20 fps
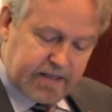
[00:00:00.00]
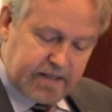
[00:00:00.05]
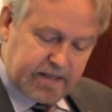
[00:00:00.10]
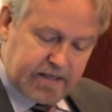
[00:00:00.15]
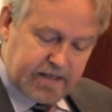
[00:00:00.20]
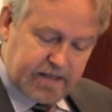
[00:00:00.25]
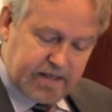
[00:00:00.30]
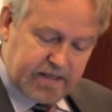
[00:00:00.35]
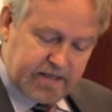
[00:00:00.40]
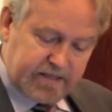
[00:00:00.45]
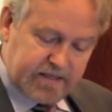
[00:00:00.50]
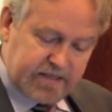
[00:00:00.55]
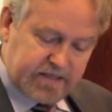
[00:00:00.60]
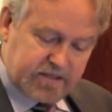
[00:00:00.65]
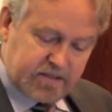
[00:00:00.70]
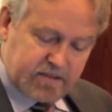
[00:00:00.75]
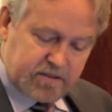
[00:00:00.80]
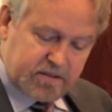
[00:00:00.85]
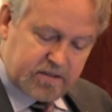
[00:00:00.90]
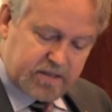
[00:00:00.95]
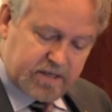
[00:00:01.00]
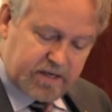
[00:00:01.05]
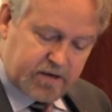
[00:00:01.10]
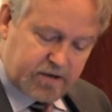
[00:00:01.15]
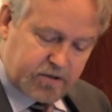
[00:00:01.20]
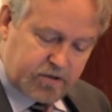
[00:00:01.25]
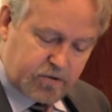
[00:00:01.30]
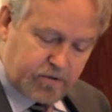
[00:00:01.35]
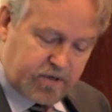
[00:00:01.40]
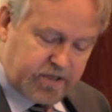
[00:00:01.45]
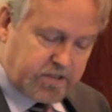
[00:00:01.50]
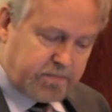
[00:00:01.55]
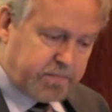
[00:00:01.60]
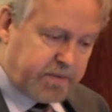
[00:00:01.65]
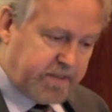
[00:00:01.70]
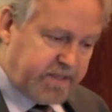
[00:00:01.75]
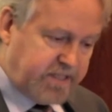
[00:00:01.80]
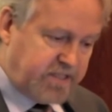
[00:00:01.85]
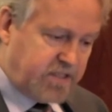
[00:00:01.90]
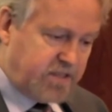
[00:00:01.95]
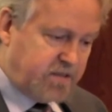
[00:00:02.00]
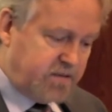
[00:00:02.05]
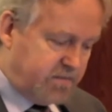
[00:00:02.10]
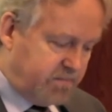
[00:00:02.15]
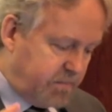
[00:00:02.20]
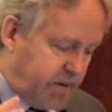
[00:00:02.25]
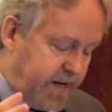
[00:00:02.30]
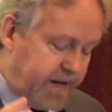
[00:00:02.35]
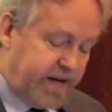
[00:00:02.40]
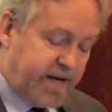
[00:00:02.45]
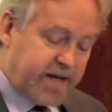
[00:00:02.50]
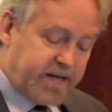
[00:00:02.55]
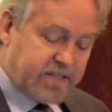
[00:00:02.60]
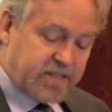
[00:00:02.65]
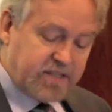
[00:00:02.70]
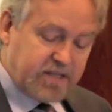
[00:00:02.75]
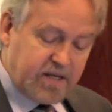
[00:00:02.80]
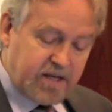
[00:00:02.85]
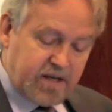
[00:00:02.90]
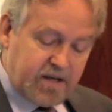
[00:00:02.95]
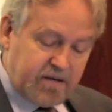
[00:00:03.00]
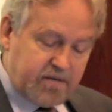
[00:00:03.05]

uh, this territory is policed by us